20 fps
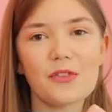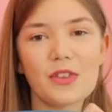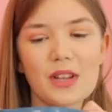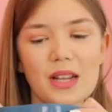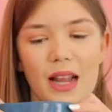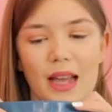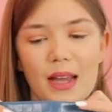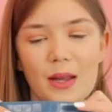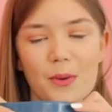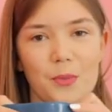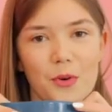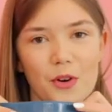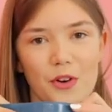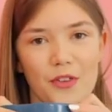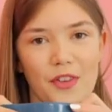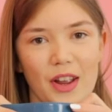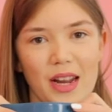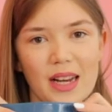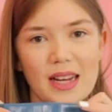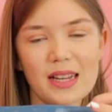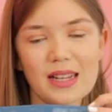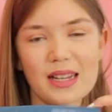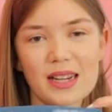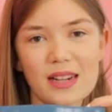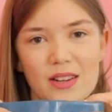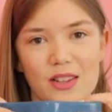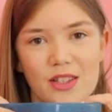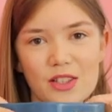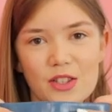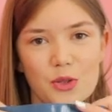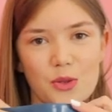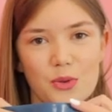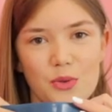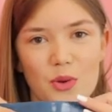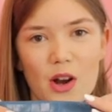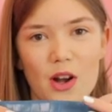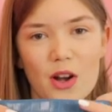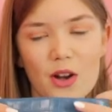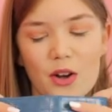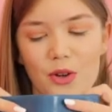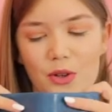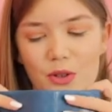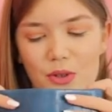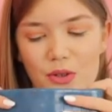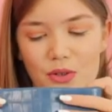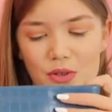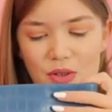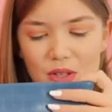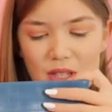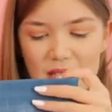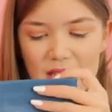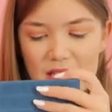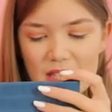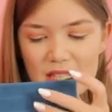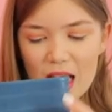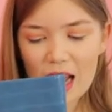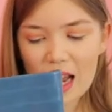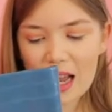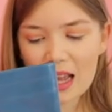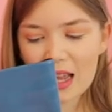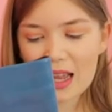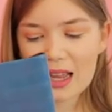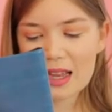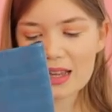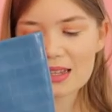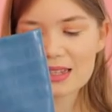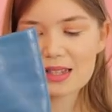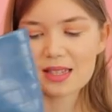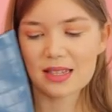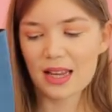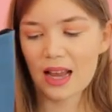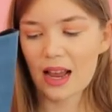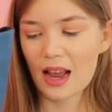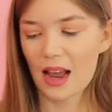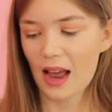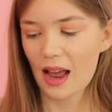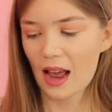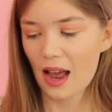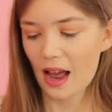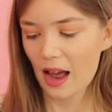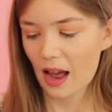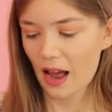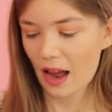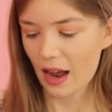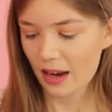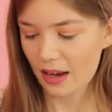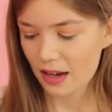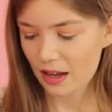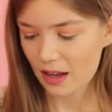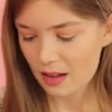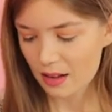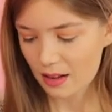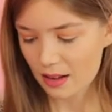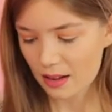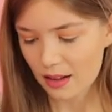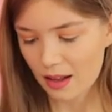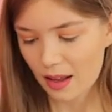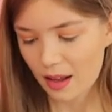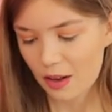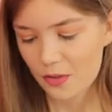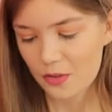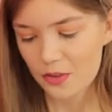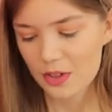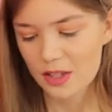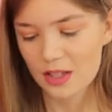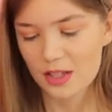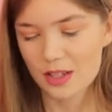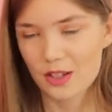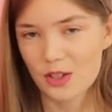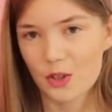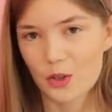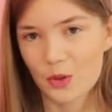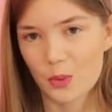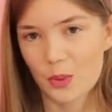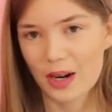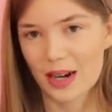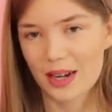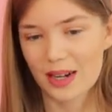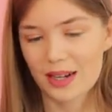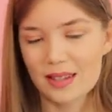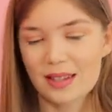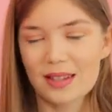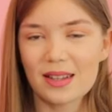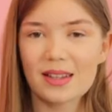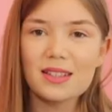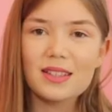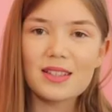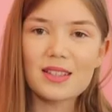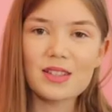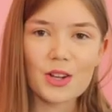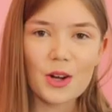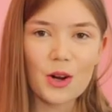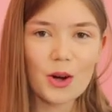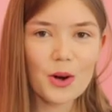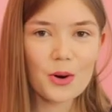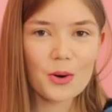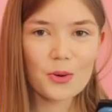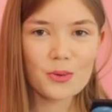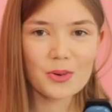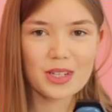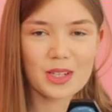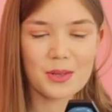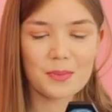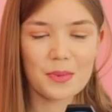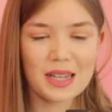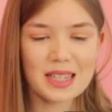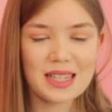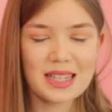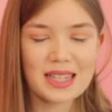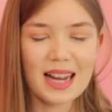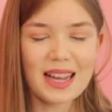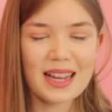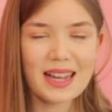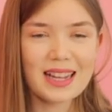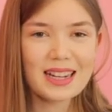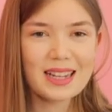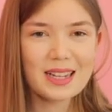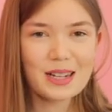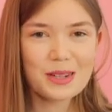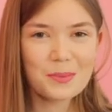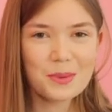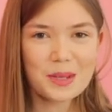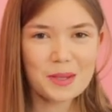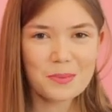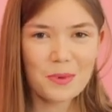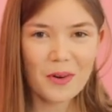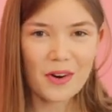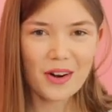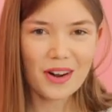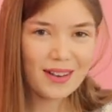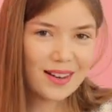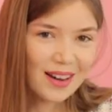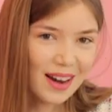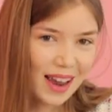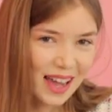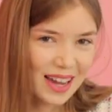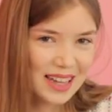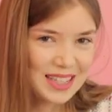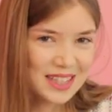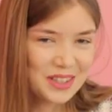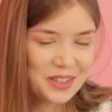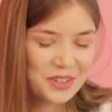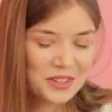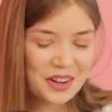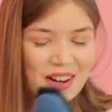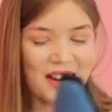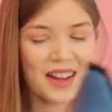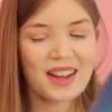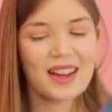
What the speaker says: fit like perfectly. They're not too loose and I love the squirt toe, which makes it like a little bit more extra.